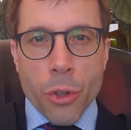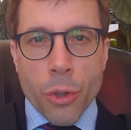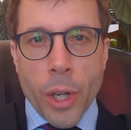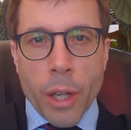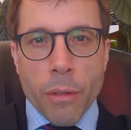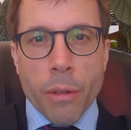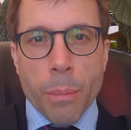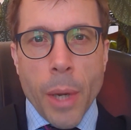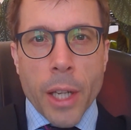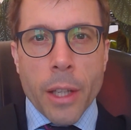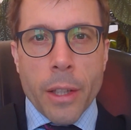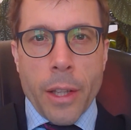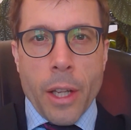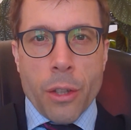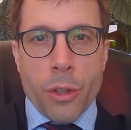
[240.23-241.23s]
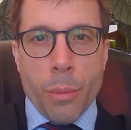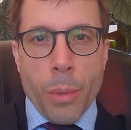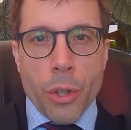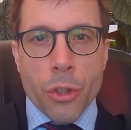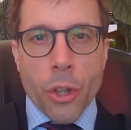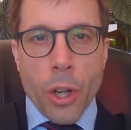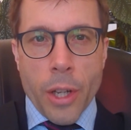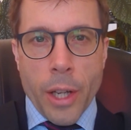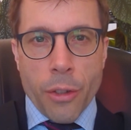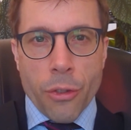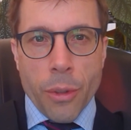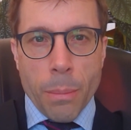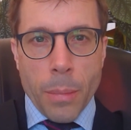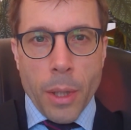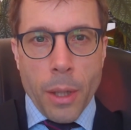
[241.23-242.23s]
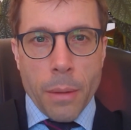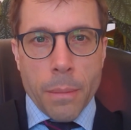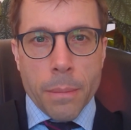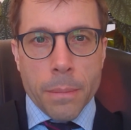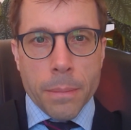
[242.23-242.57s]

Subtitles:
trick for making the algebra turn out simpler.